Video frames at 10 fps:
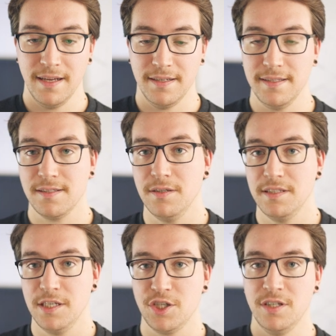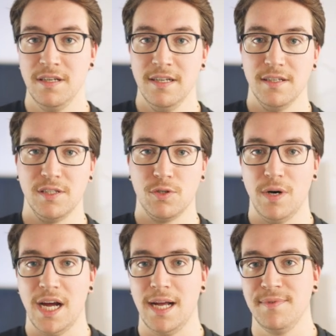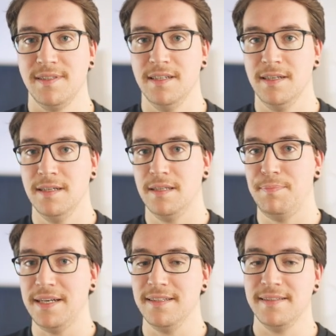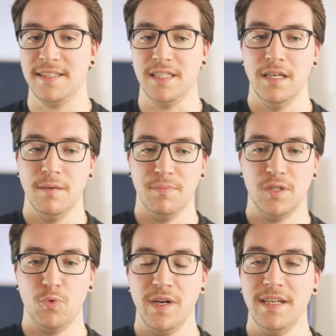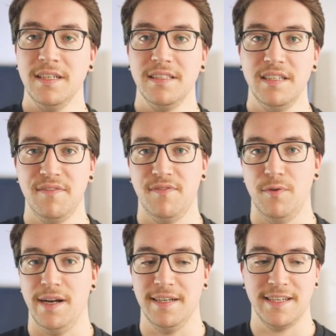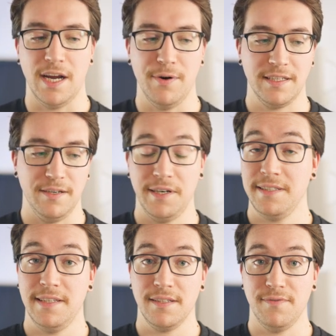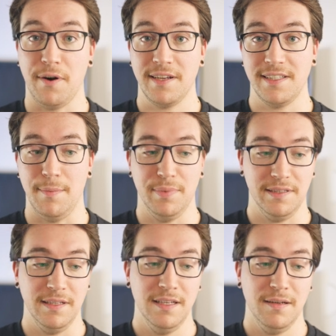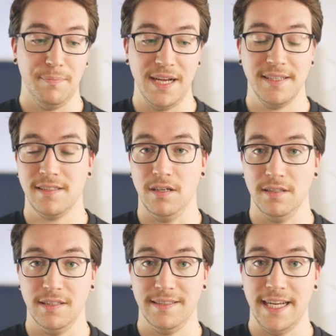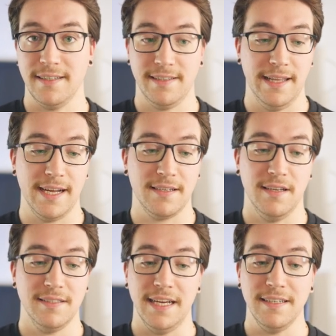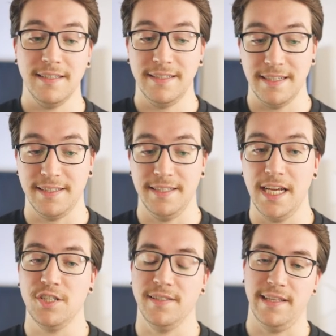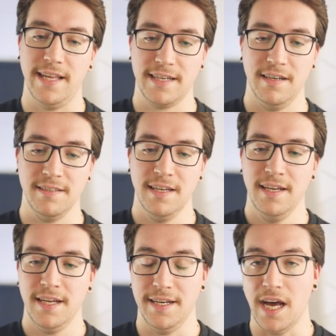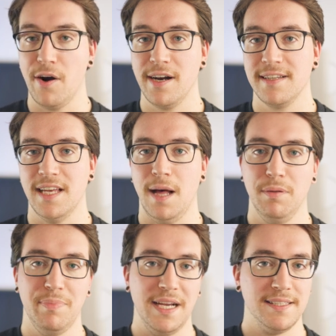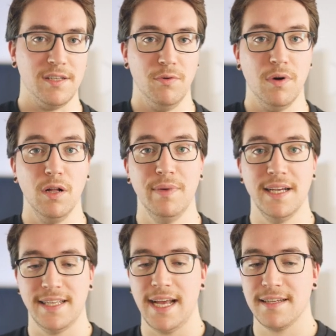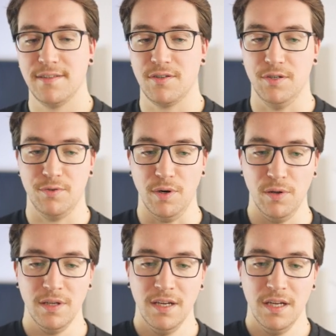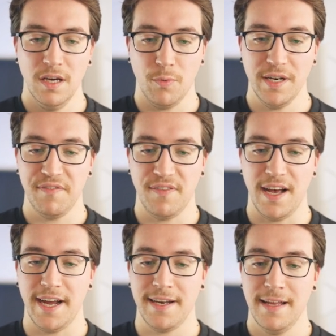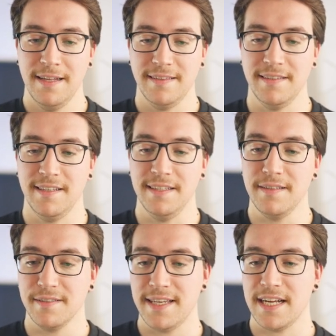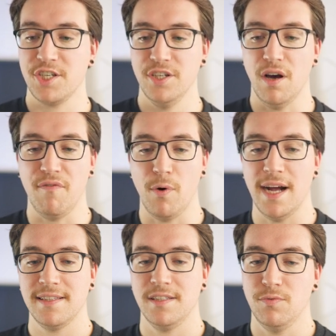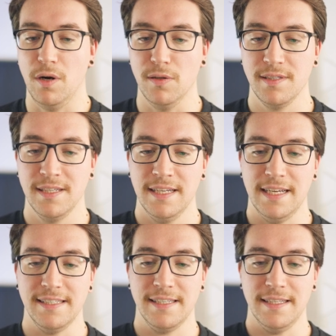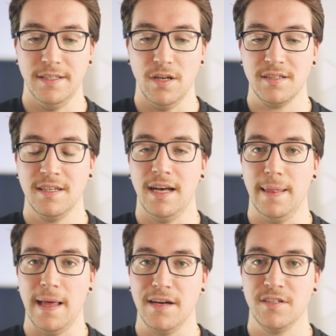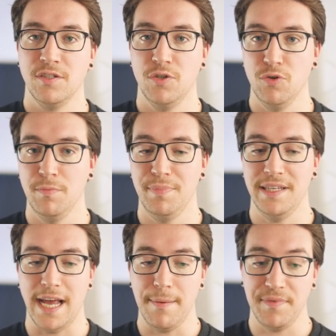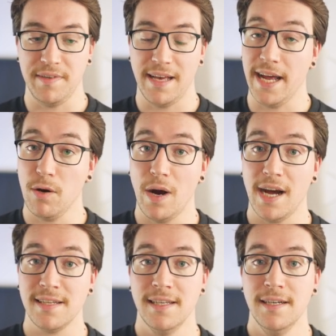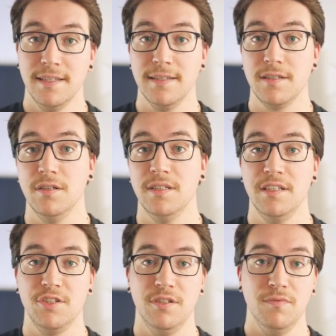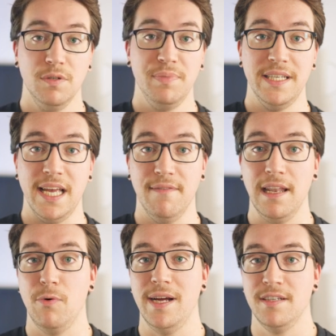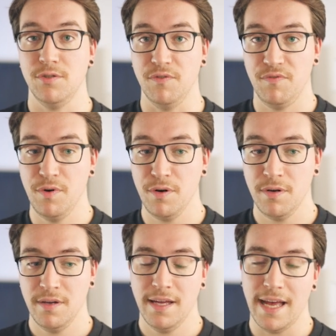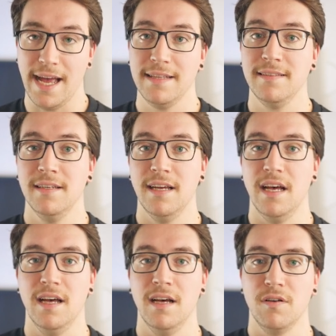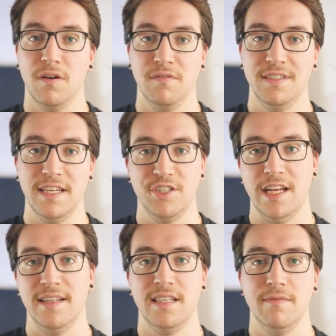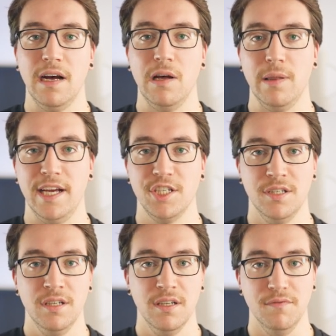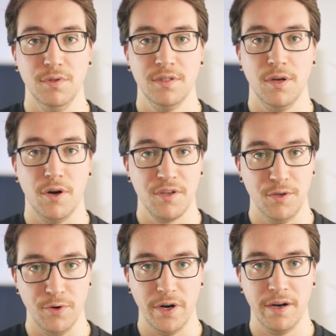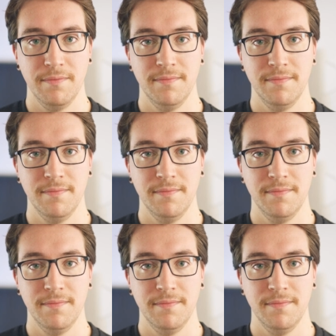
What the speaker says: This condition describes the dependency between different characteristics, for example, based on the data selectors and destination selectors. In our example, based on role-based access control, we define that the intersection of rights and roles is not allowed to be empty. Otherwise, this condition would be evaluated to true and a confidentiality violation would occur.